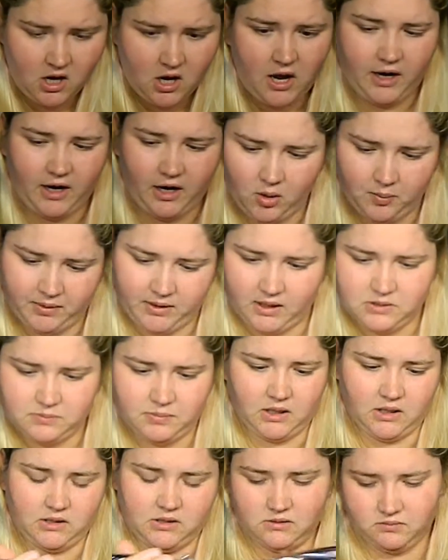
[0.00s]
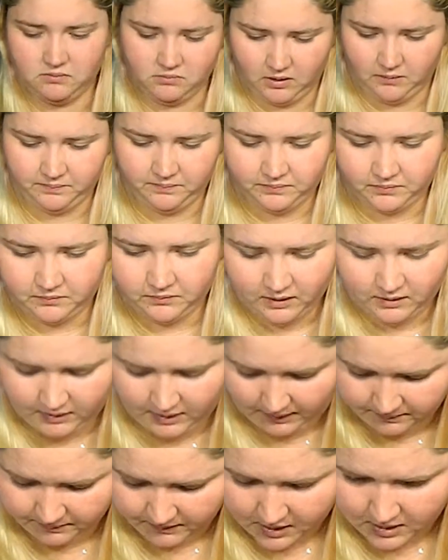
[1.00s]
And I hope it does, because, well, yeah.